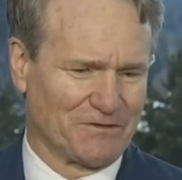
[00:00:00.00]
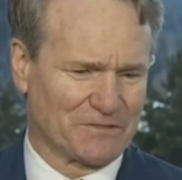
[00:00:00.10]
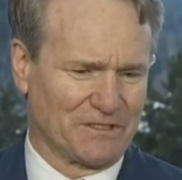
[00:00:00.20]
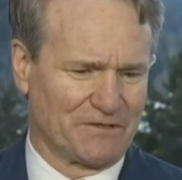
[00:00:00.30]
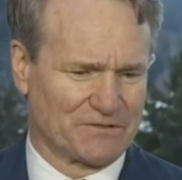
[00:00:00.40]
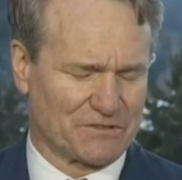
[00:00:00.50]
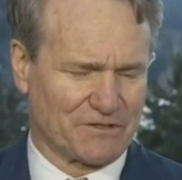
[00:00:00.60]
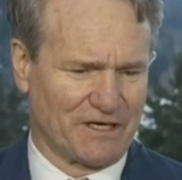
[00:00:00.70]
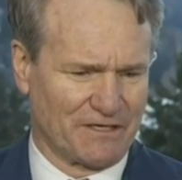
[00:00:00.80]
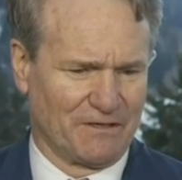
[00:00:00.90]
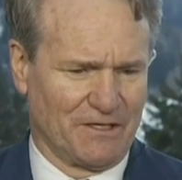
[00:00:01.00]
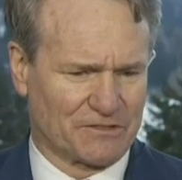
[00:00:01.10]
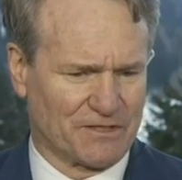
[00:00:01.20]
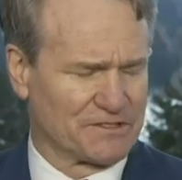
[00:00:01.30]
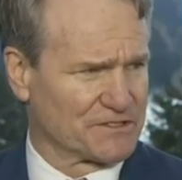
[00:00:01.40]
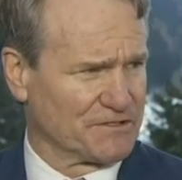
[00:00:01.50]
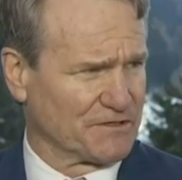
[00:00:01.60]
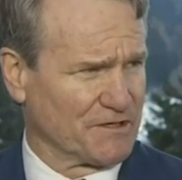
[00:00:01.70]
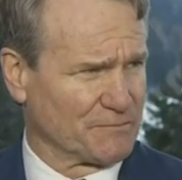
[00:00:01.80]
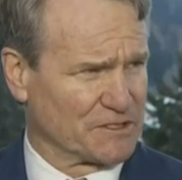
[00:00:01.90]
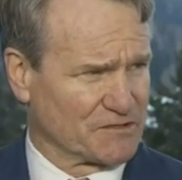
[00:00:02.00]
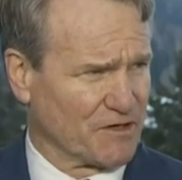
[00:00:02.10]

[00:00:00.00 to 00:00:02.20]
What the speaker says: those leaders are trying to transition to companies.